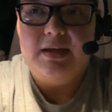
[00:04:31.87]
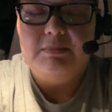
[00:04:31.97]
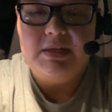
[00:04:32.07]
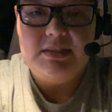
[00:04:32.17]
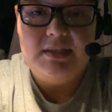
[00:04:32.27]
and
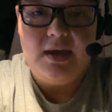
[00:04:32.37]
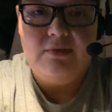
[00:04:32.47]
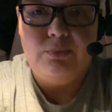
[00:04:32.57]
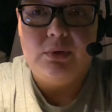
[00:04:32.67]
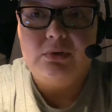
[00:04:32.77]

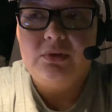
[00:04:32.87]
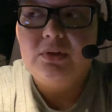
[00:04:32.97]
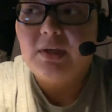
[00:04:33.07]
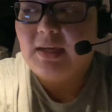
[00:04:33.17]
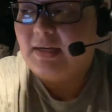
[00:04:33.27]
myself were
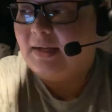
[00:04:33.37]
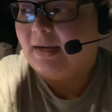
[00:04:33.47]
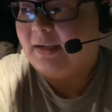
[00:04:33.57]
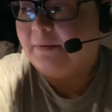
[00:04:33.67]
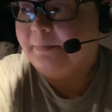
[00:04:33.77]
looking
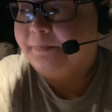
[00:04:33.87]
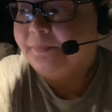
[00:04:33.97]
at it,